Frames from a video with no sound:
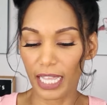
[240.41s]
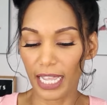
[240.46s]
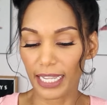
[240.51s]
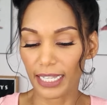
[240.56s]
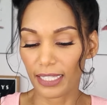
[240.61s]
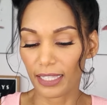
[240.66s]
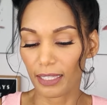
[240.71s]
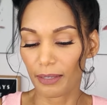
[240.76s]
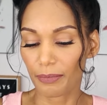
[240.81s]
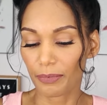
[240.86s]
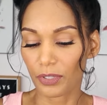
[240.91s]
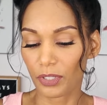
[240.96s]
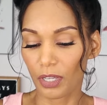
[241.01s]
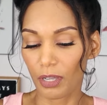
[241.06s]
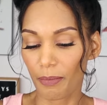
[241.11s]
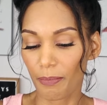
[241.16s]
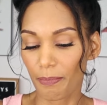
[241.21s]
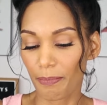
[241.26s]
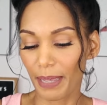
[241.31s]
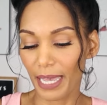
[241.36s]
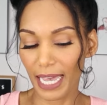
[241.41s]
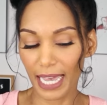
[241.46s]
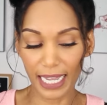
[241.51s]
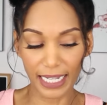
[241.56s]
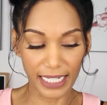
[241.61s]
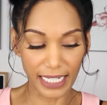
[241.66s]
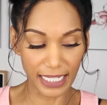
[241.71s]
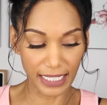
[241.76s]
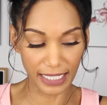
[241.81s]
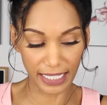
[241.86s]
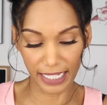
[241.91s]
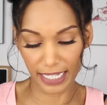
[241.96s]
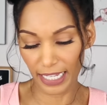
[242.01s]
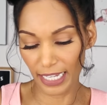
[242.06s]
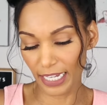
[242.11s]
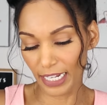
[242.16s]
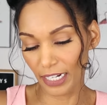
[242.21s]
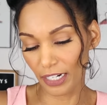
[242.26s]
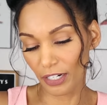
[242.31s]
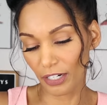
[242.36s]
like. Let's unpack it
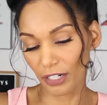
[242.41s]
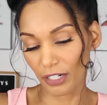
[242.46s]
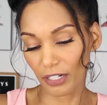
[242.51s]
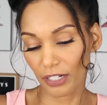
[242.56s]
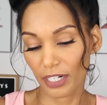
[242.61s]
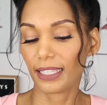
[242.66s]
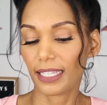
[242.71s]
here.